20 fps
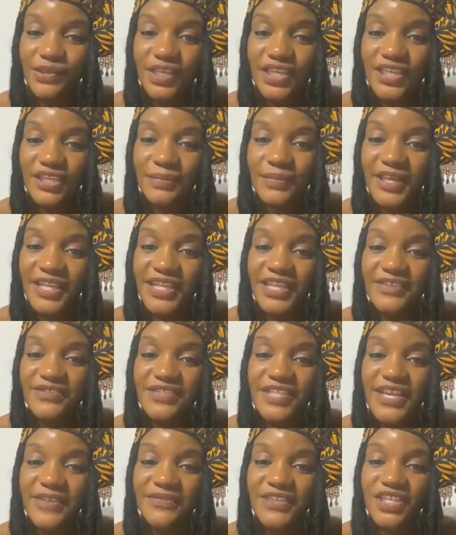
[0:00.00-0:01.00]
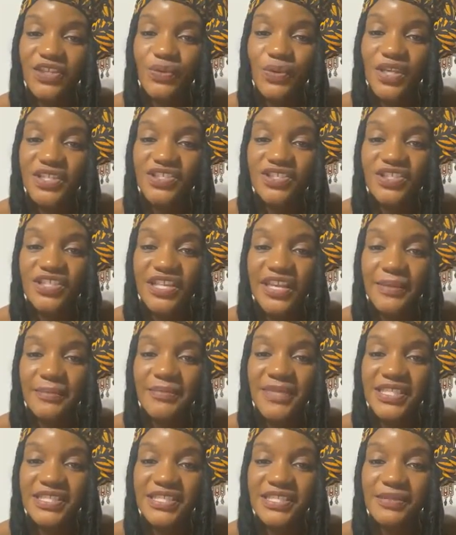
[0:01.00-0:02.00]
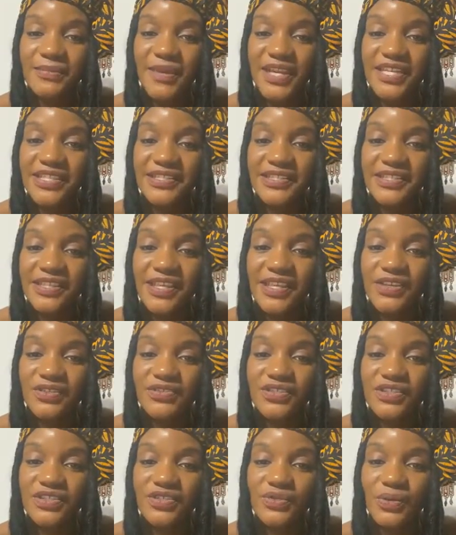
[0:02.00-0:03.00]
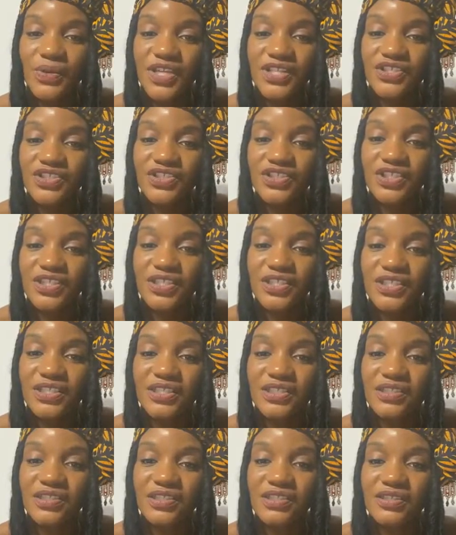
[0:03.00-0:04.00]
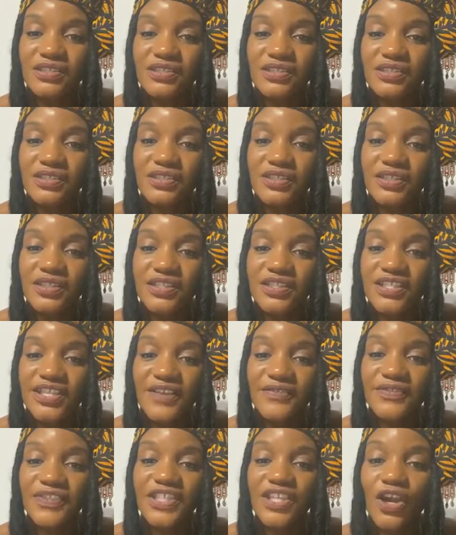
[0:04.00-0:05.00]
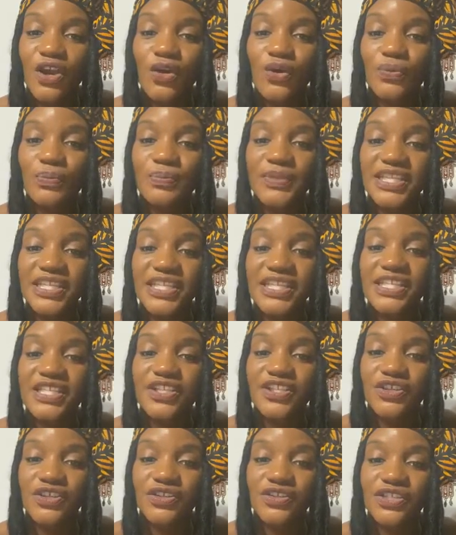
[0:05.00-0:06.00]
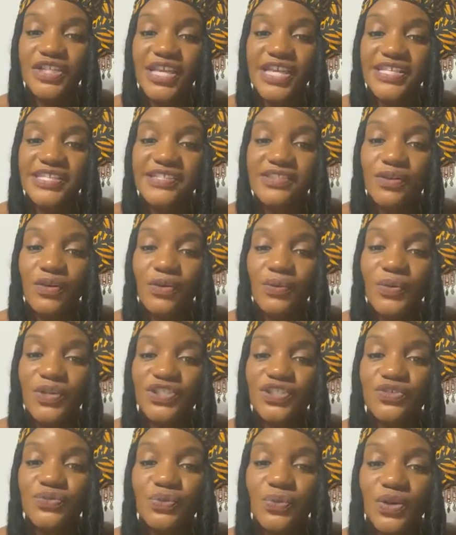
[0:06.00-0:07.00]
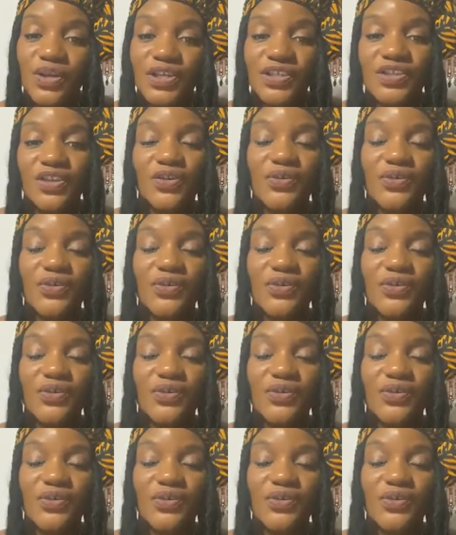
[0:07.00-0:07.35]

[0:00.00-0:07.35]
Anybody else have any questions? Did I miss anybody else's questions? Definitely, be clear, yes, on what you want.